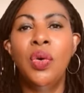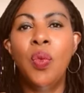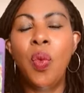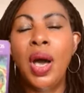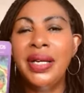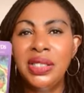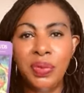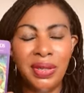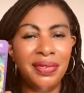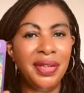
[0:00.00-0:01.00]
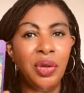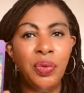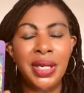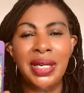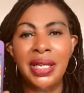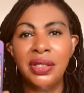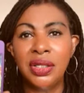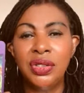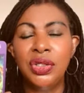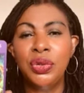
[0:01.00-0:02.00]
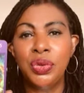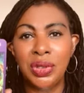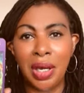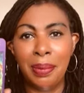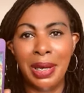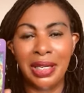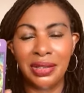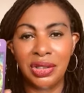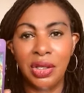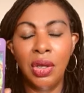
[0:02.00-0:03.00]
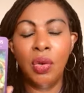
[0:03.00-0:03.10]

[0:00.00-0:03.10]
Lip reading: Why do we feel we need to do so much?